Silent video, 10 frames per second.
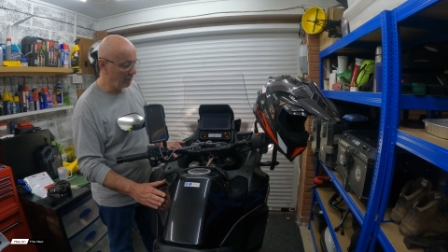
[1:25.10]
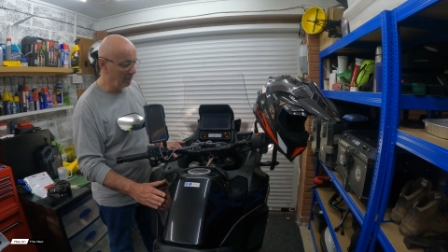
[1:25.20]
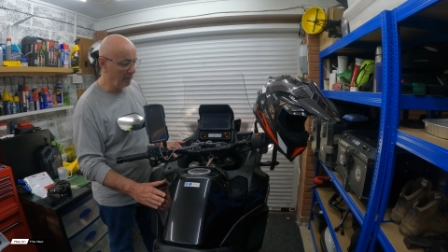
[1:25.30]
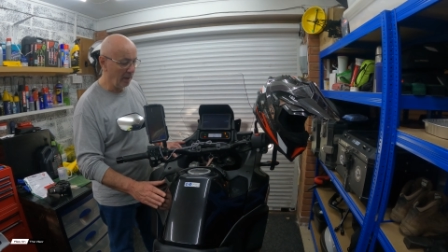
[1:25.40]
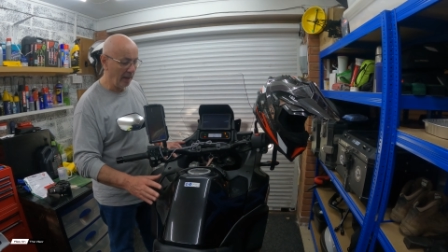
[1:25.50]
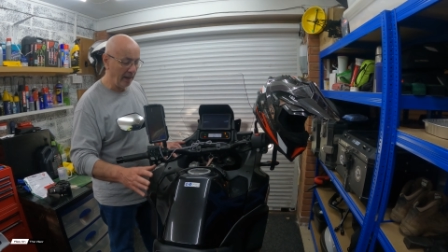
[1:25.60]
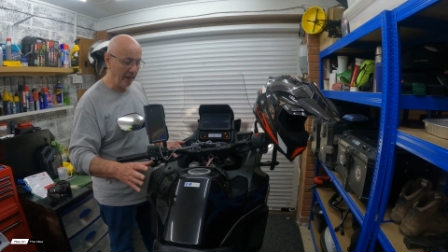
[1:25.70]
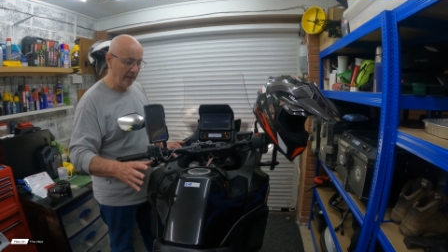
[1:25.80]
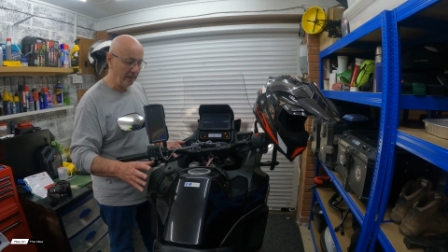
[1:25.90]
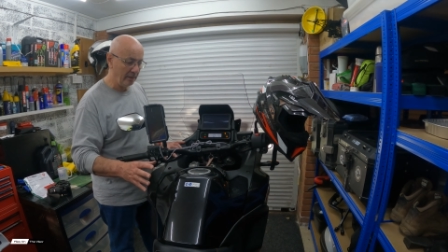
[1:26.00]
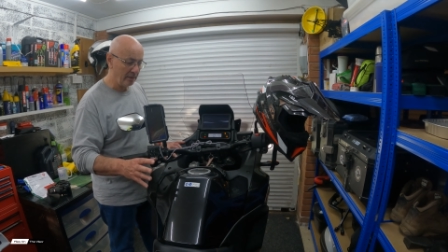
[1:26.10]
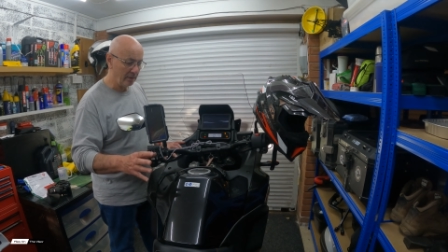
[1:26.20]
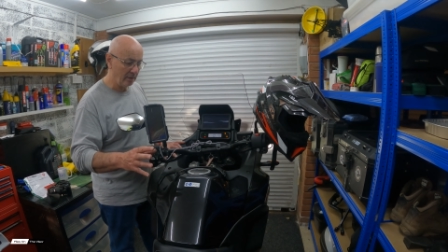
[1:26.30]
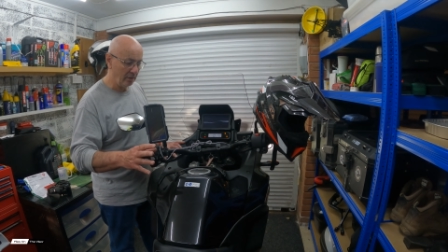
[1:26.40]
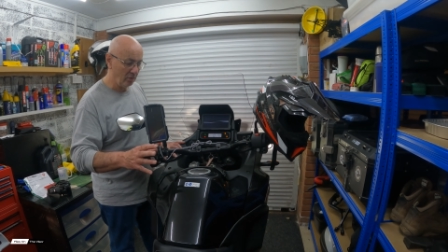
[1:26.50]
time, and
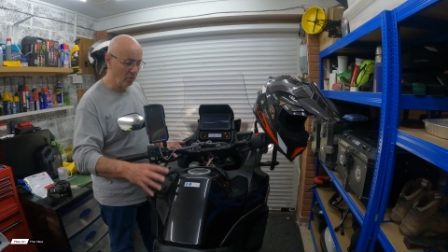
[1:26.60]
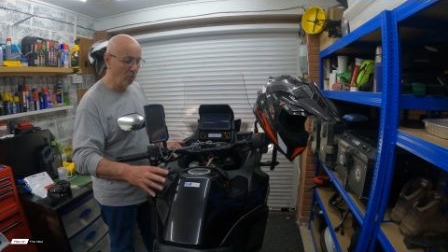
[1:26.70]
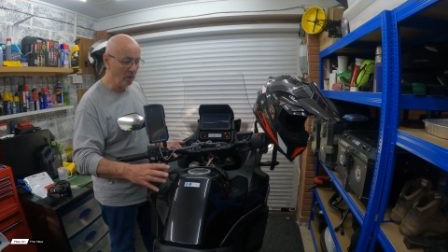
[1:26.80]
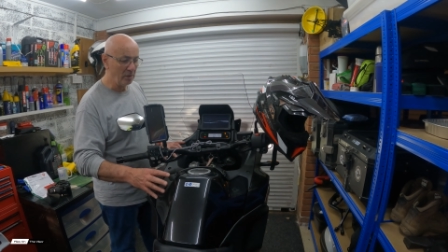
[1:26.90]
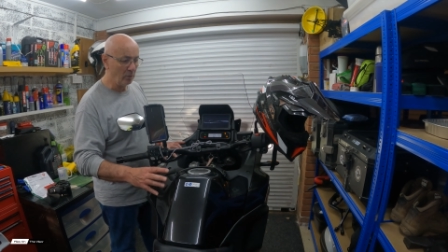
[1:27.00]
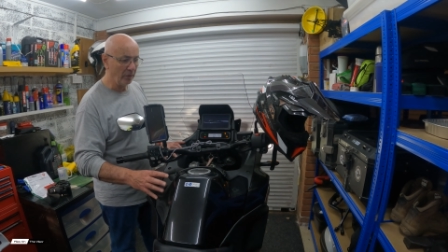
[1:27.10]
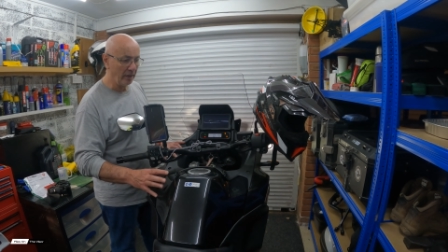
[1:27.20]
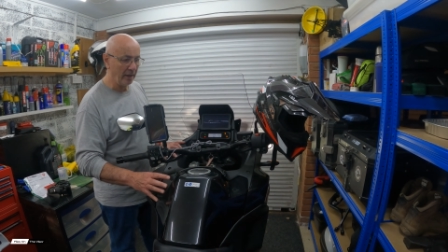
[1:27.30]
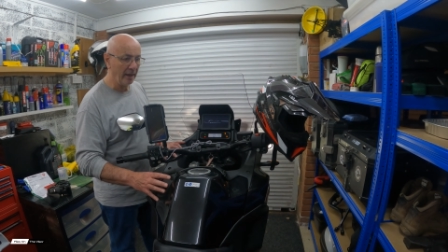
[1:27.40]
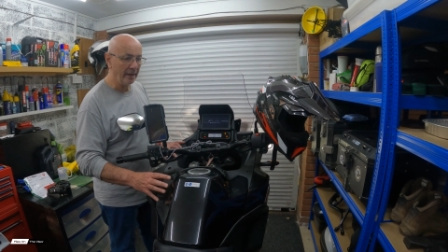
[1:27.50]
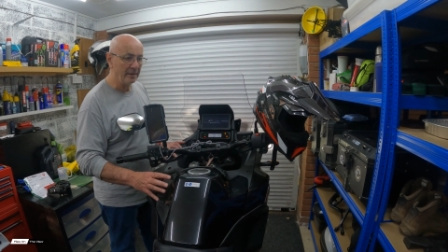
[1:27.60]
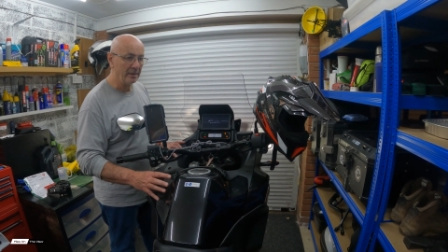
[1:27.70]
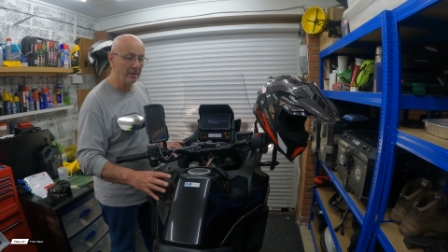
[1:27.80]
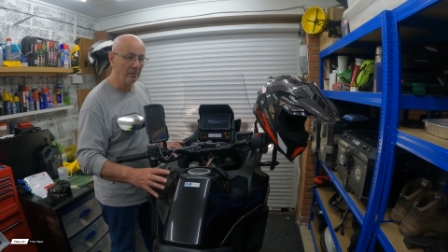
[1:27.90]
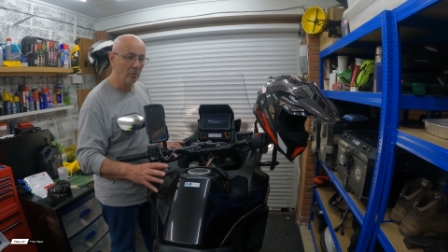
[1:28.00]
you always want to
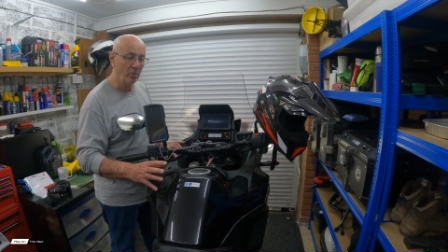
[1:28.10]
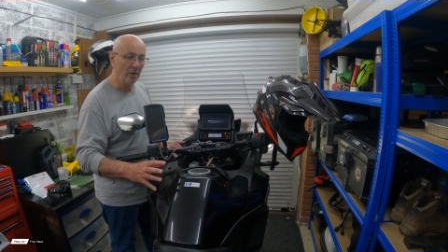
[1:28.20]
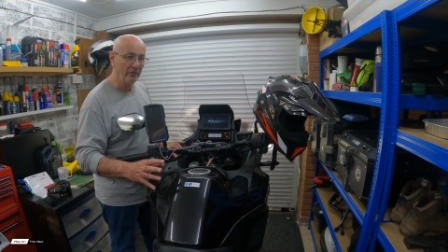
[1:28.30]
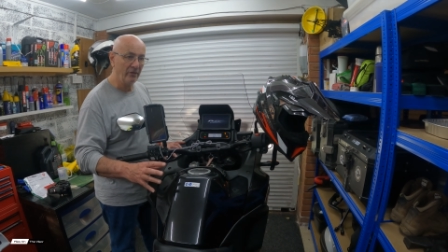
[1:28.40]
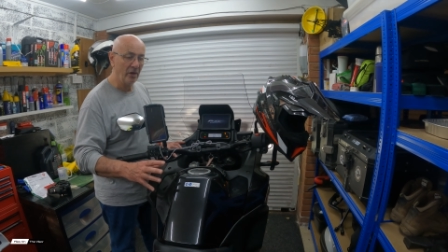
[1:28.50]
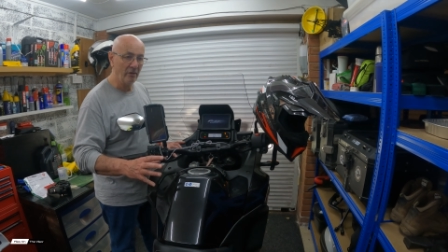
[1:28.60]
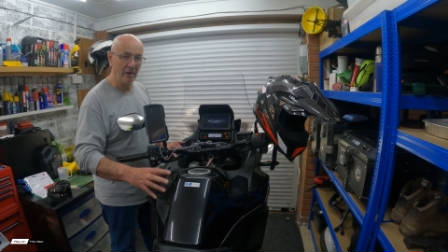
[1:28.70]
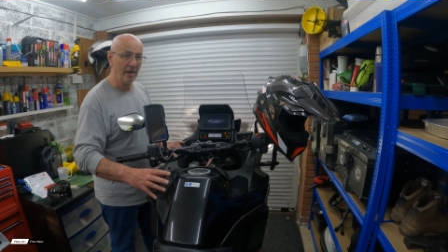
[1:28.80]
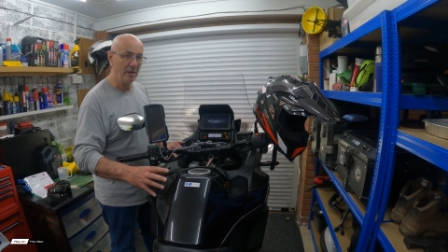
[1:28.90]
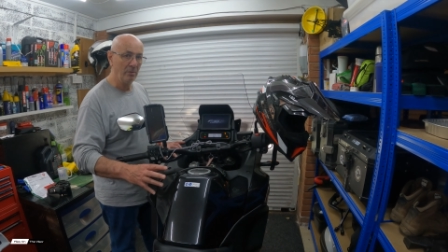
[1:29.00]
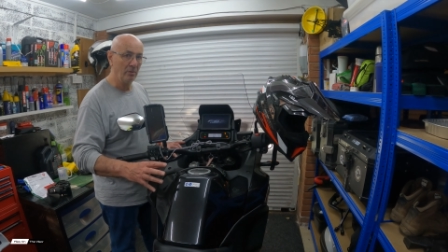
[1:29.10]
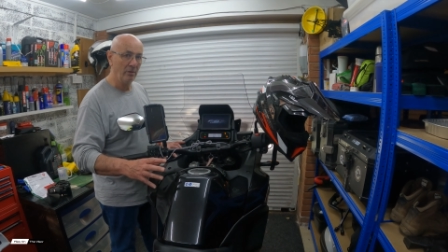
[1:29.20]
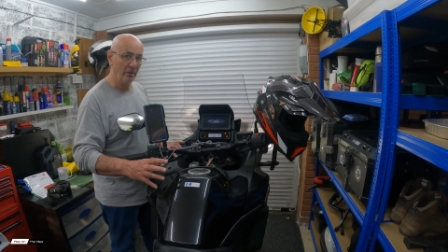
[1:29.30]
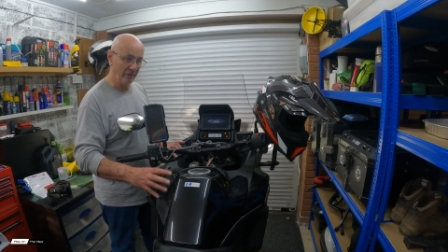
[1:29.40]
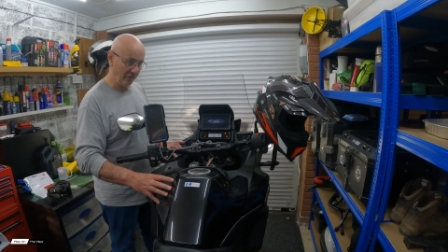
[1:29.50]
connect via a cable
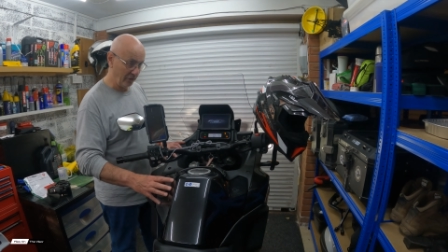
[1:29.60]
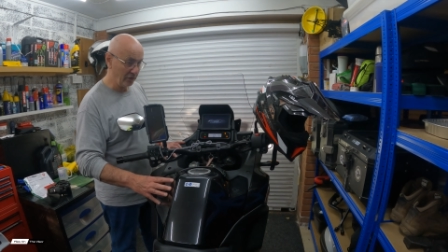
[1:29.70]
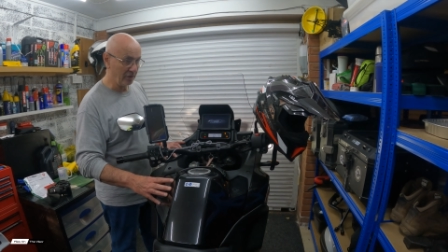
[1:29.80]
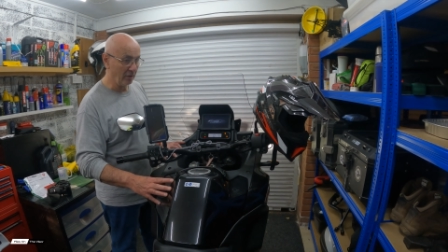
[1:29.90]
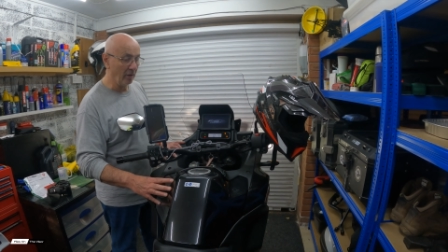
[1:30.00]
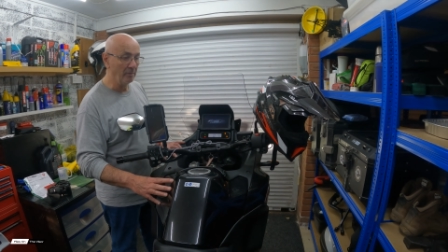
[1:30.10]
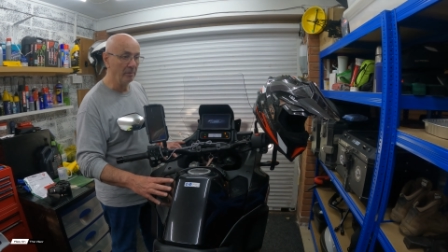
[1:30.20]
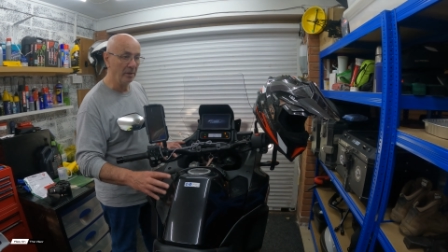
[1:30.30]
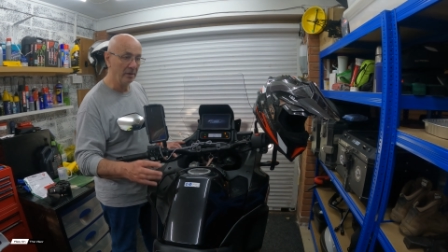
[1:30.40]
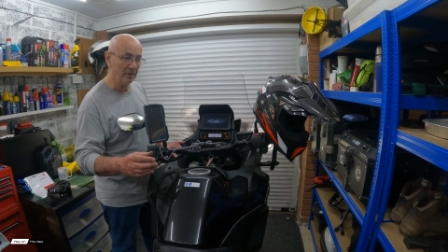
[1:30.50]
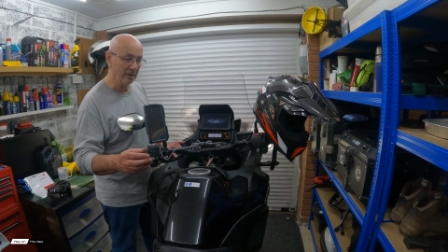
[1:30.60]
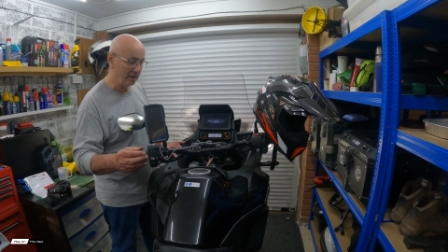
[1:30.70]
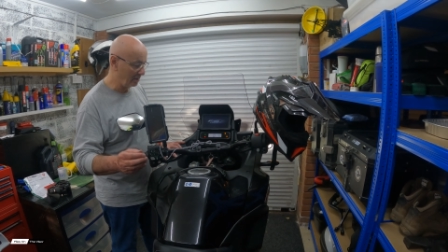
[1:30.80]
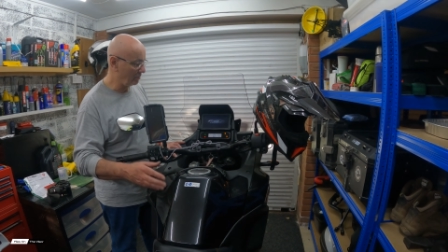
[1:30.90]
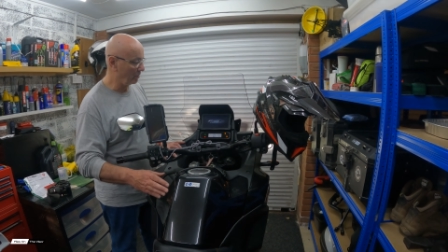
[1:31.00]
the first time because
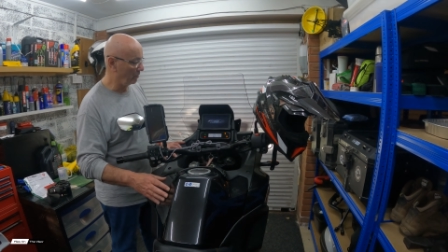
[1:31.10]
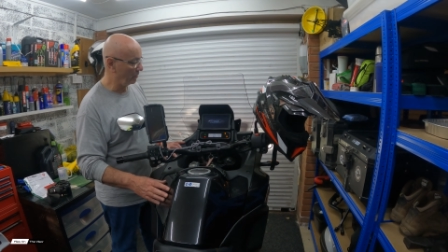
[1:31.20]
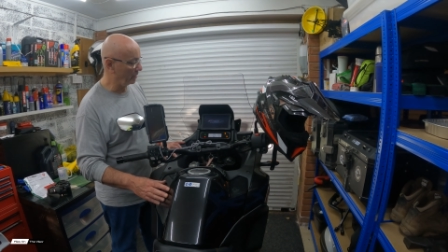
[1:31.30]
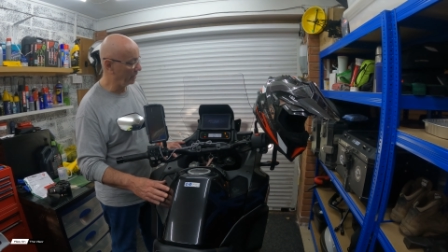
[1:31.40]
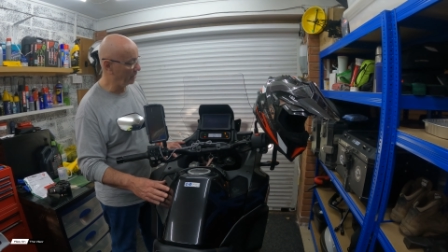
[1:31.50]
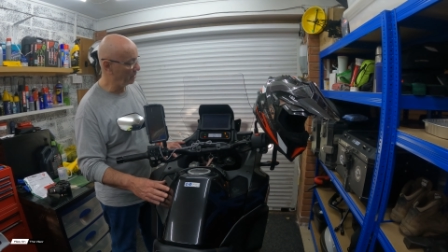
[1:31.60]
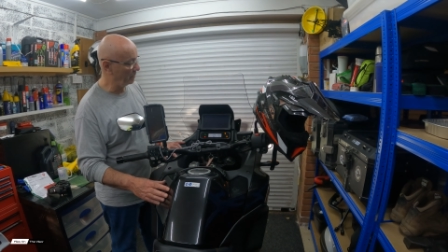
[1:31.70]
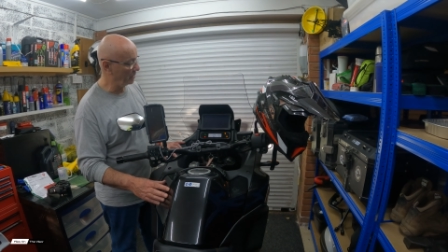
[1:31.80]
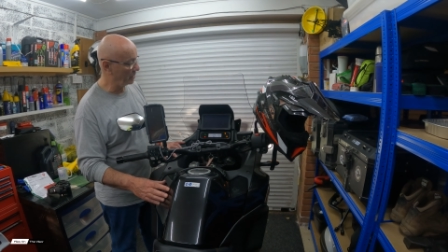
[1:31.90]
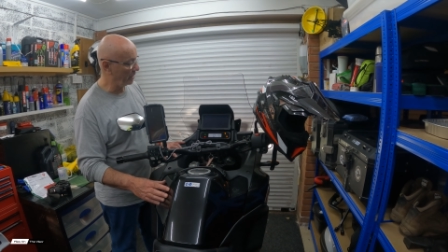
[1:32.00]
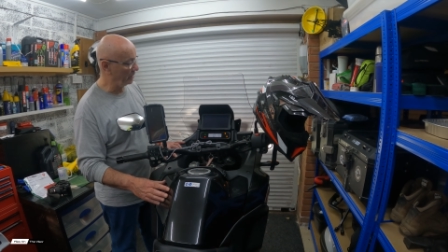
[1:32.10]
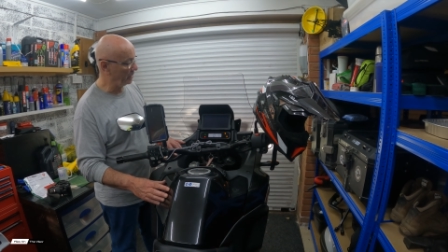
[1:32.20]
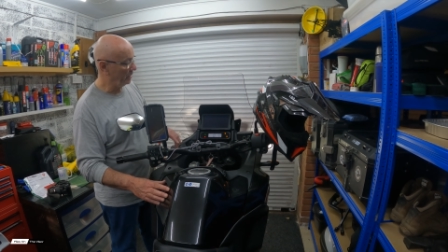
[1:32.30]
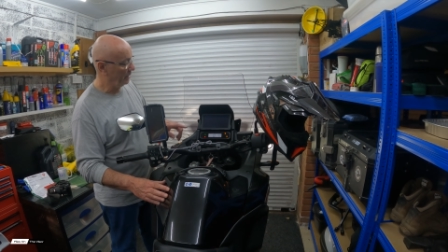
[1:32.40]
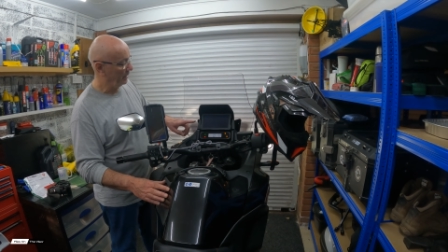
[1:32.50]
it's got a lot of data to exchange.